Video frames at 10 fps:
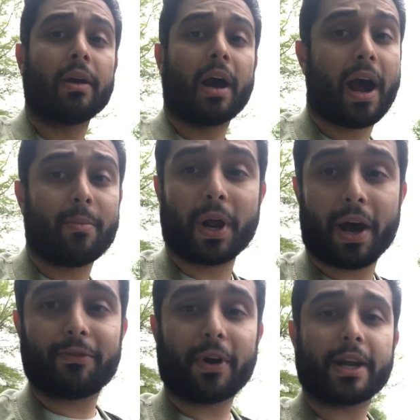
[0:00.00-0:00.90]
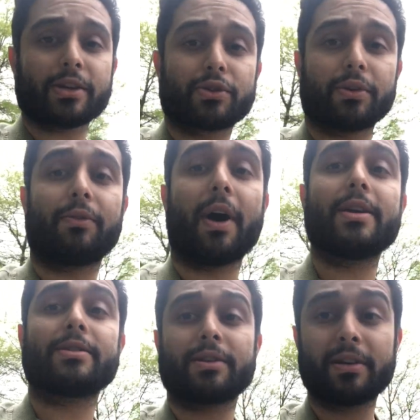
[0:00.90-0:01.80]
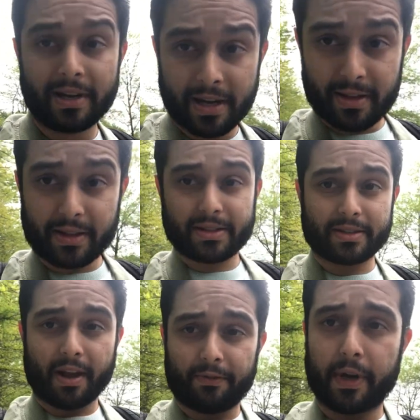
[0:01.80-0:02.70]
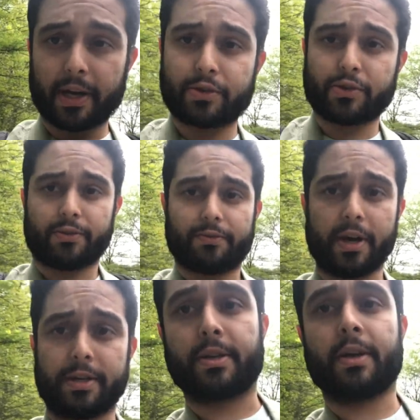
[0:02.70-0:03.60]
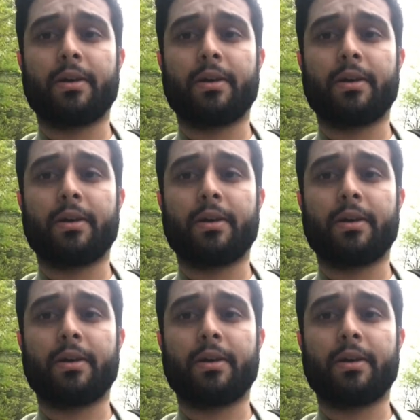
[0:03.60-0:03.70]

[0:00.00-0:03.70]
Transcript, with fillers: I'm not a financial advisor, and this is not financial advice.